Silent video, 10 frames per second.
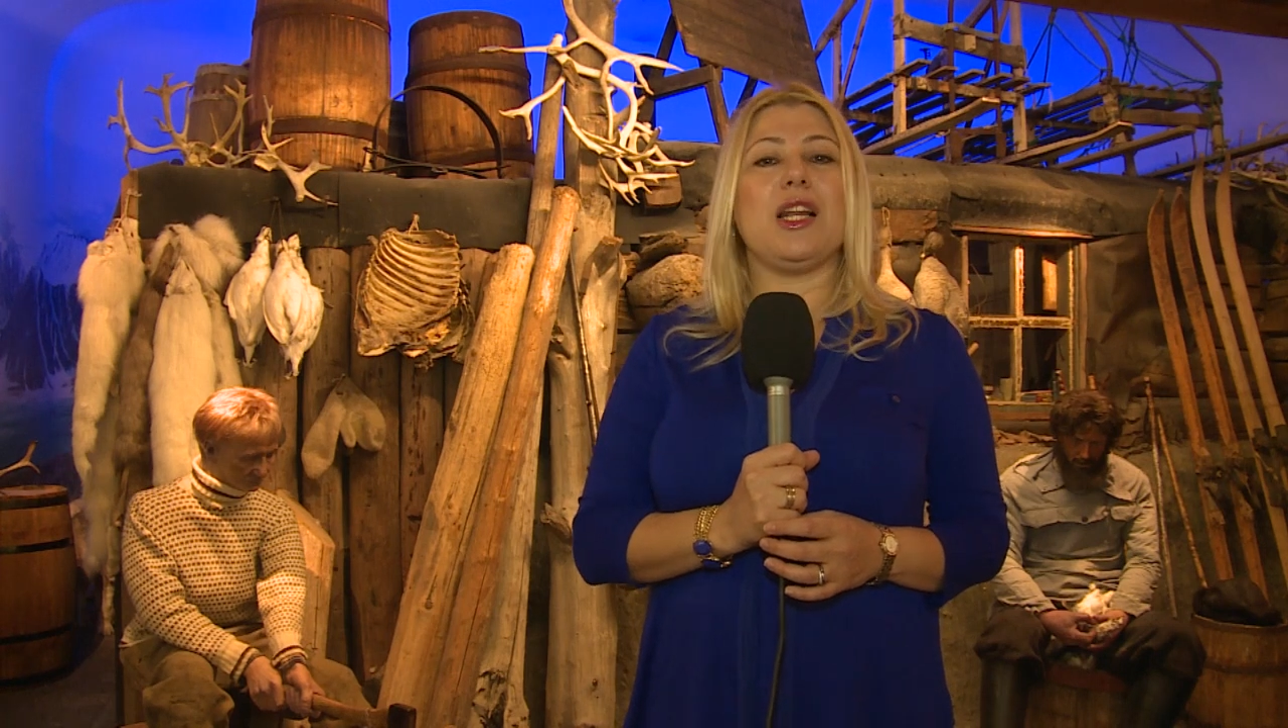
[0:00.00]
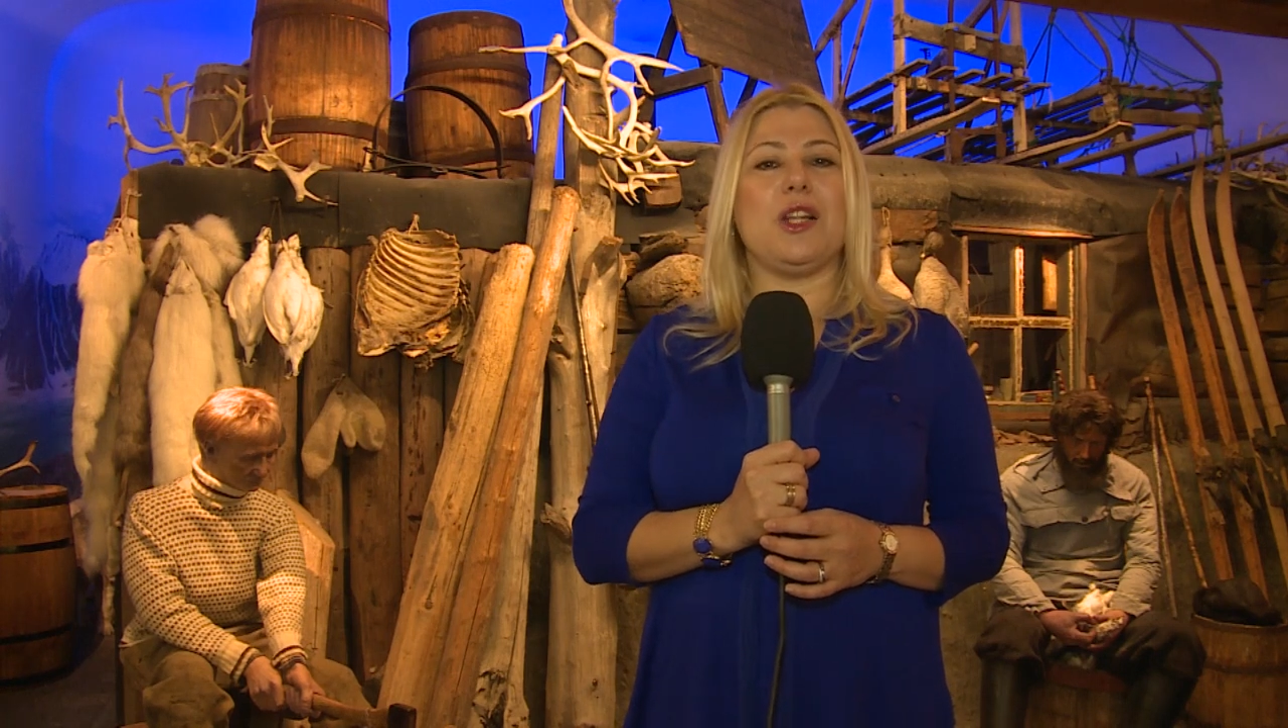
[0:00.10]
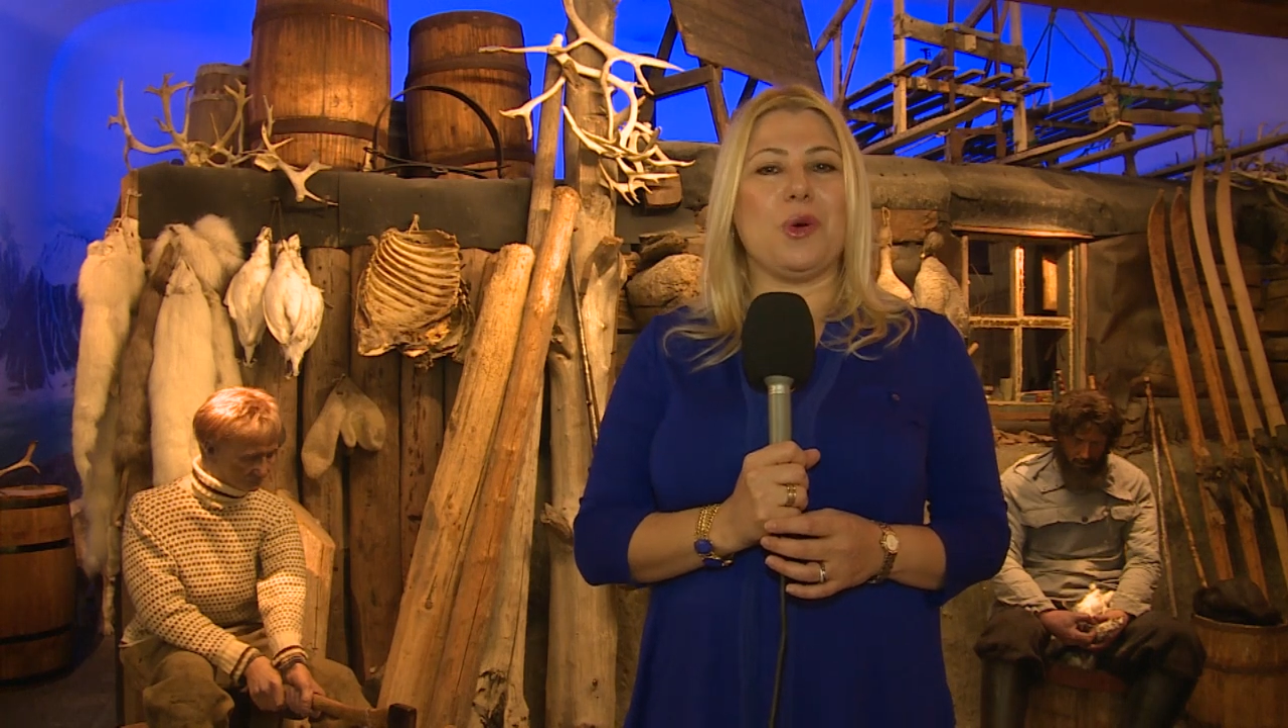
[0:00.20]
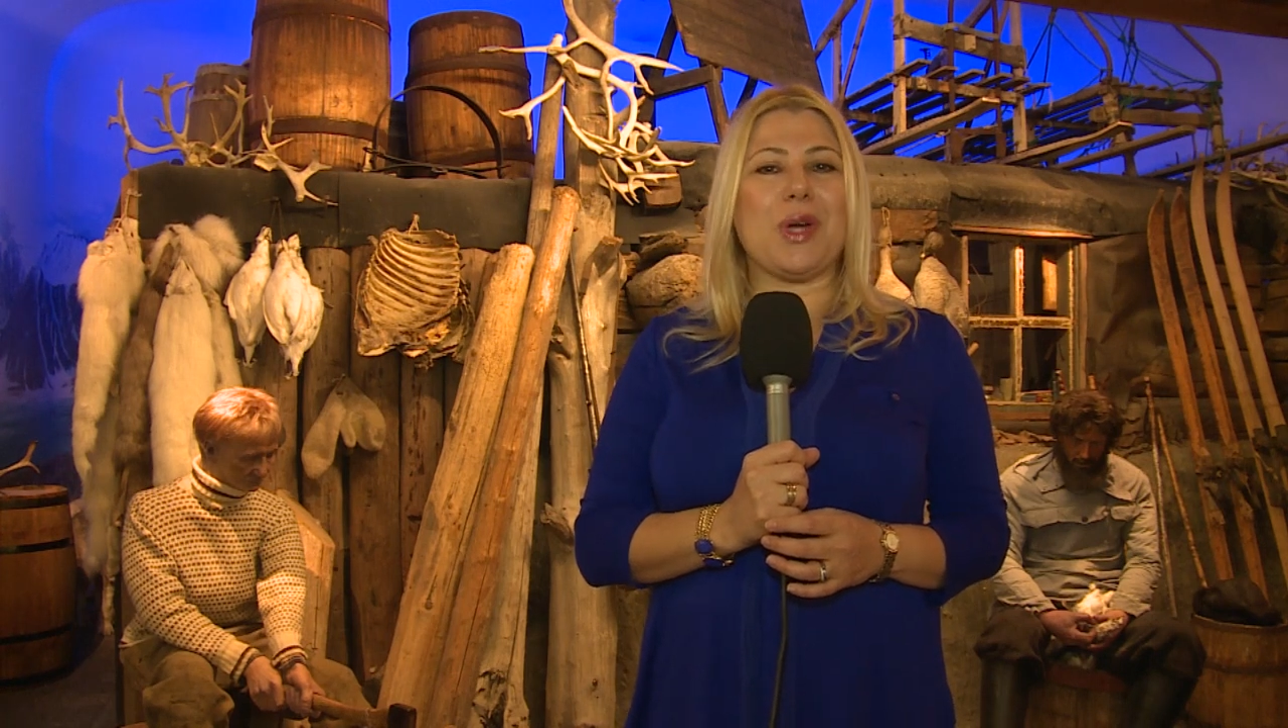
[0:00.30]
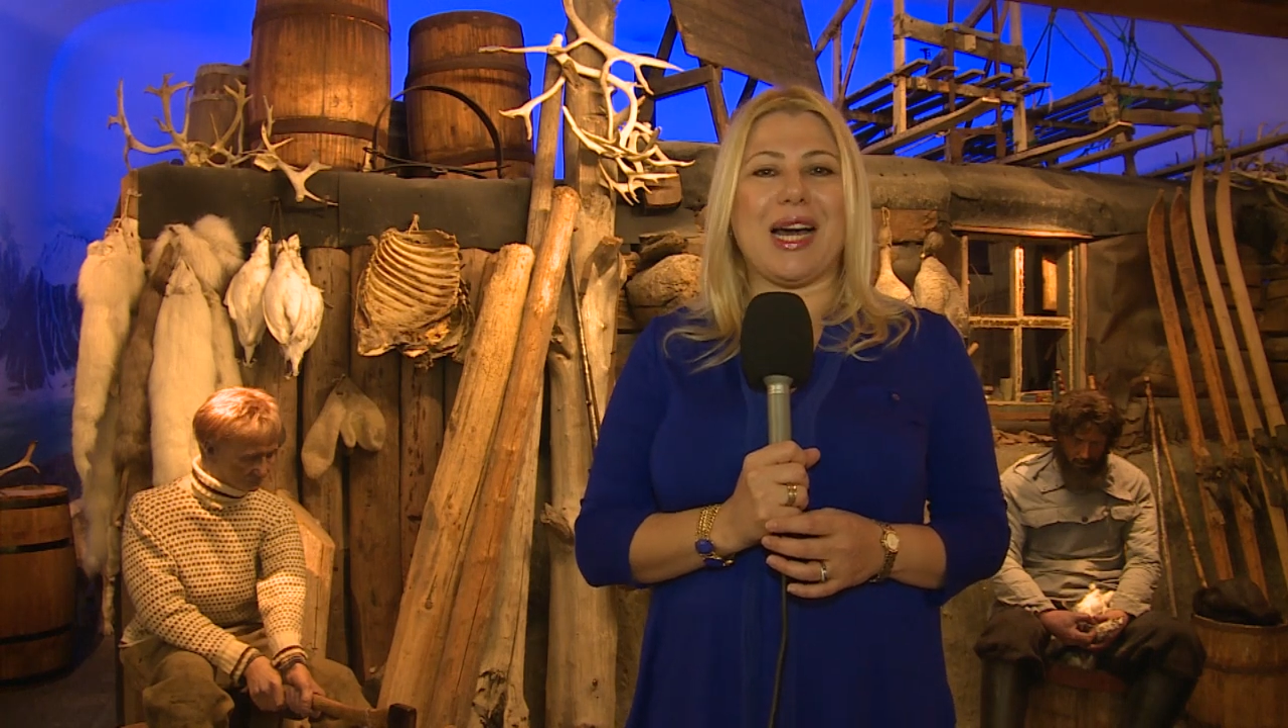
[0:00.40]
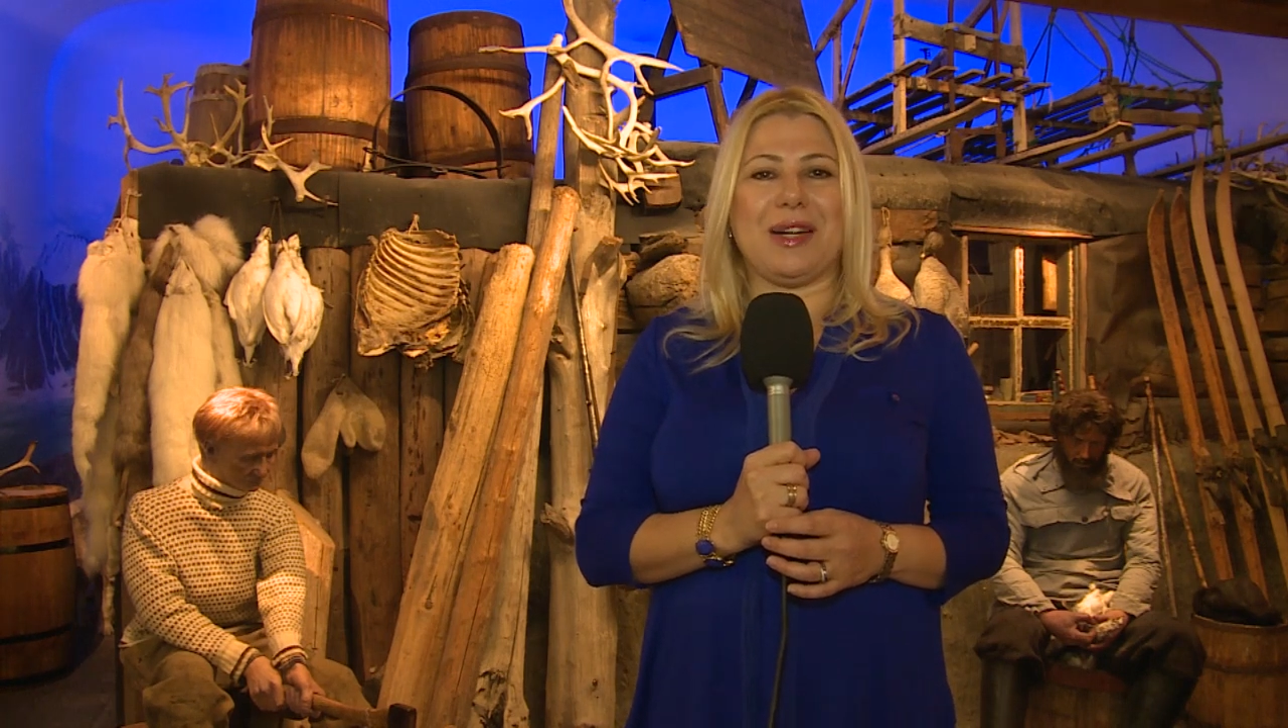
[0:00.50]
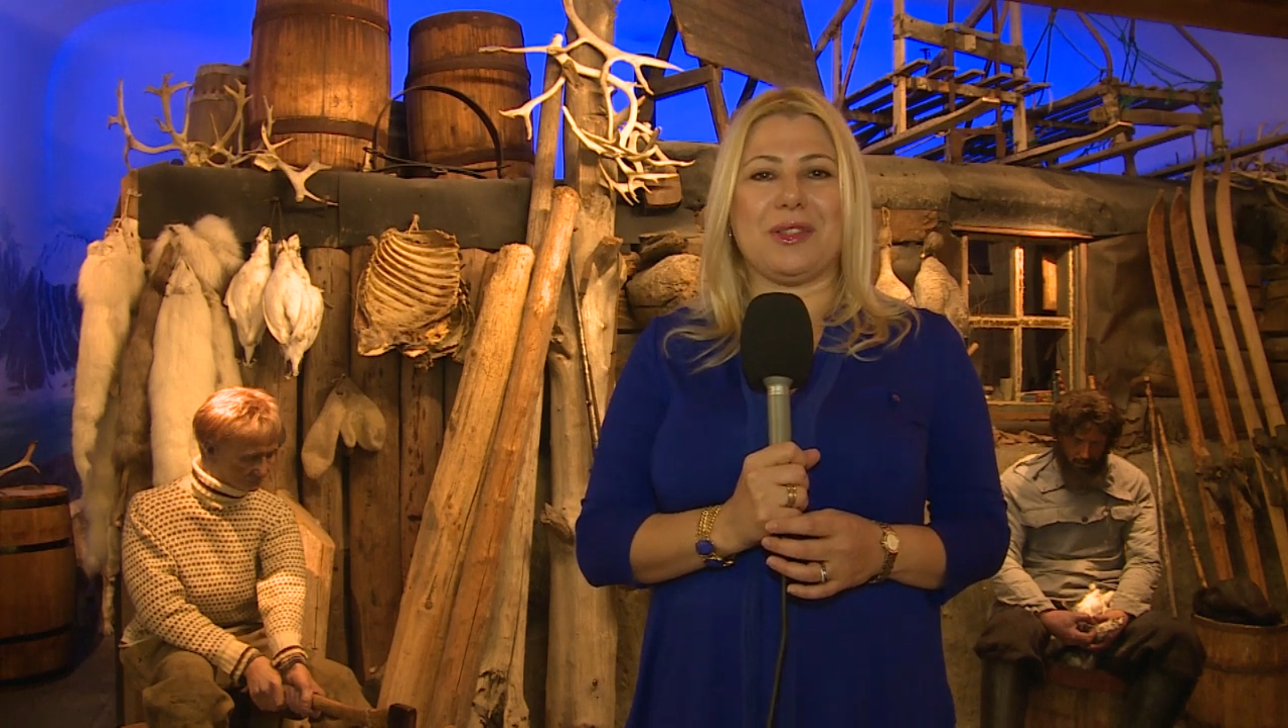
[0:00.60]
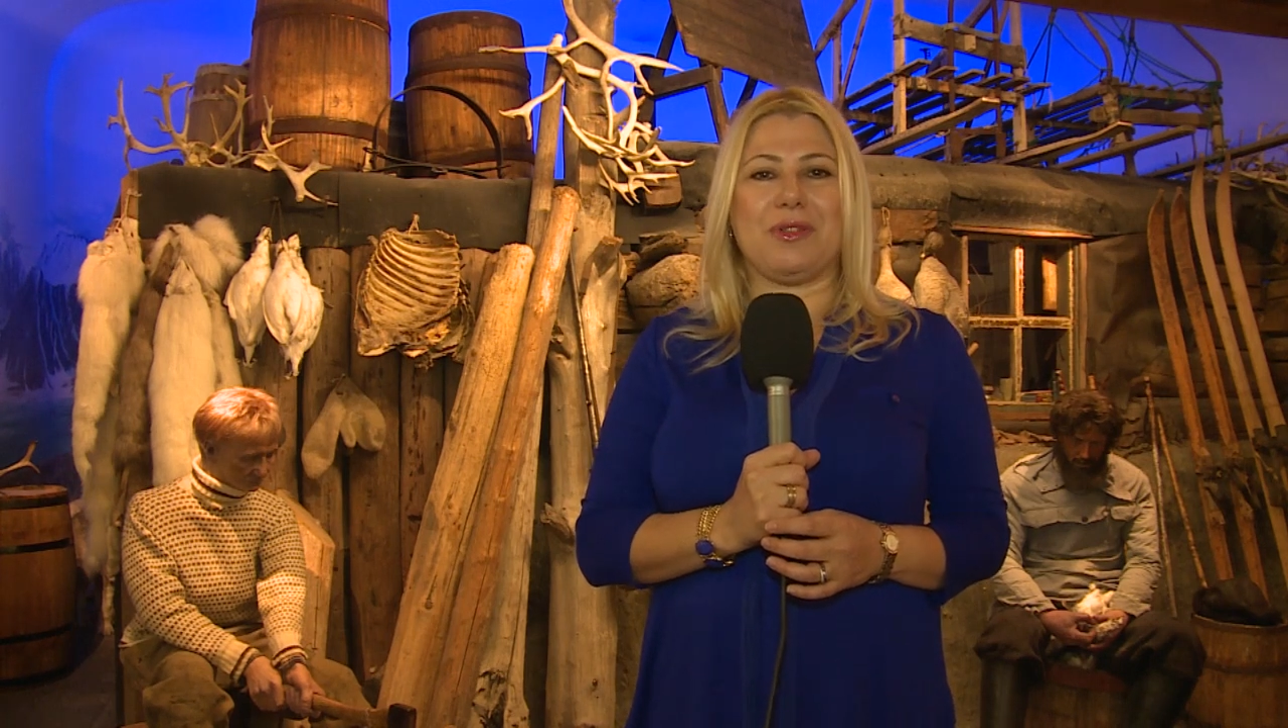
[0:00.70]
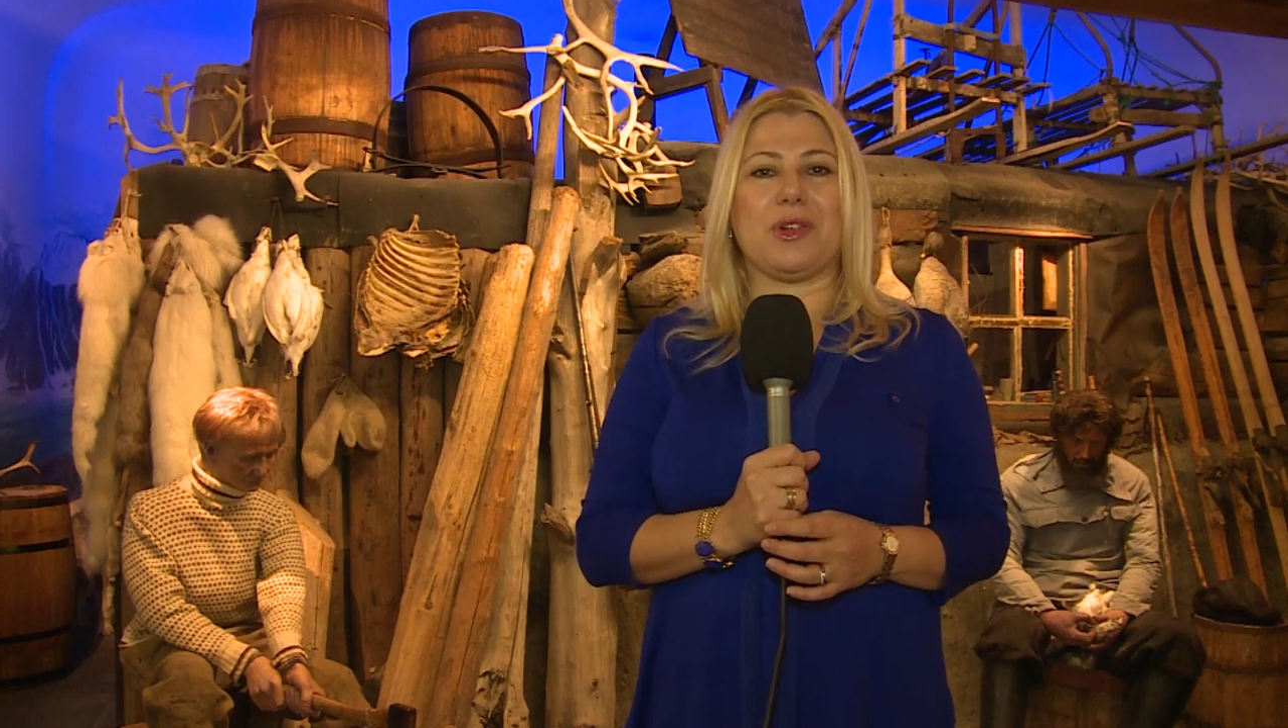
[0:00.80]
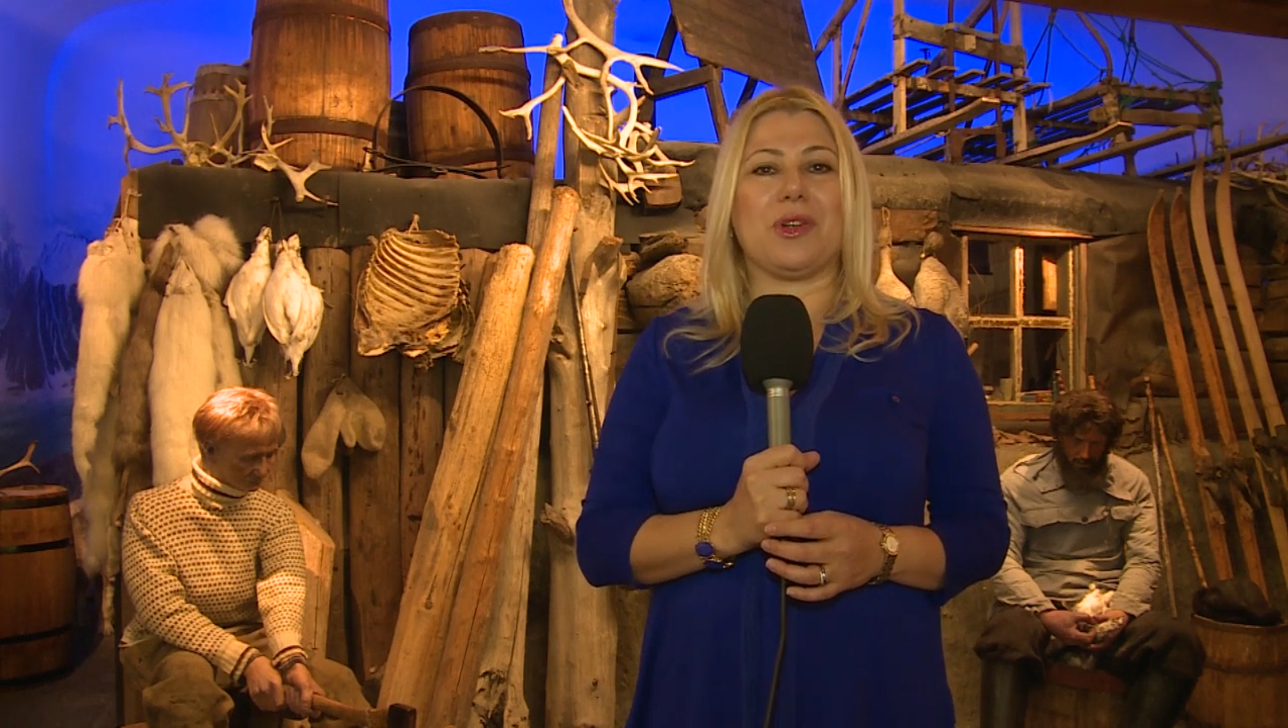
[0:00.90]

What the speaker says: Look out for